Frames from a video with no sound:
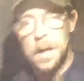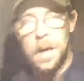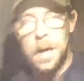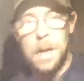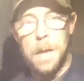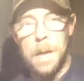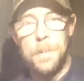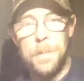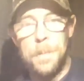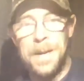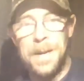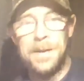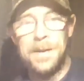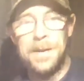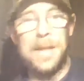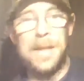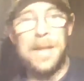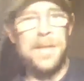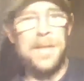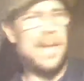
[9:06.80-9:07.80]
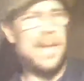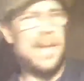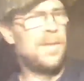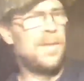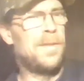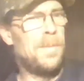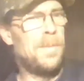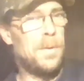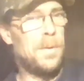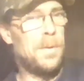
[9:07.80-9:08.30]
I think I
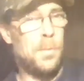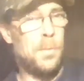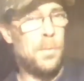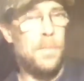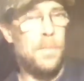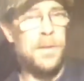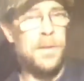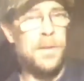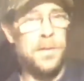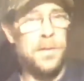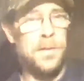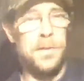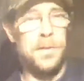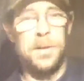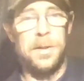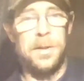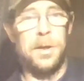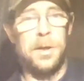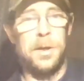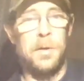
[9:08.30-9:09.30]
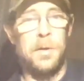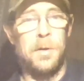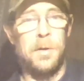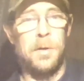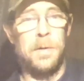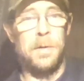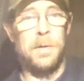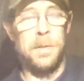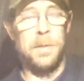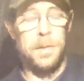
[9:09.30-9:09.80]
said about 12 inches into the
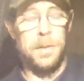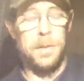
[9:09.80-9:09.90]
ground.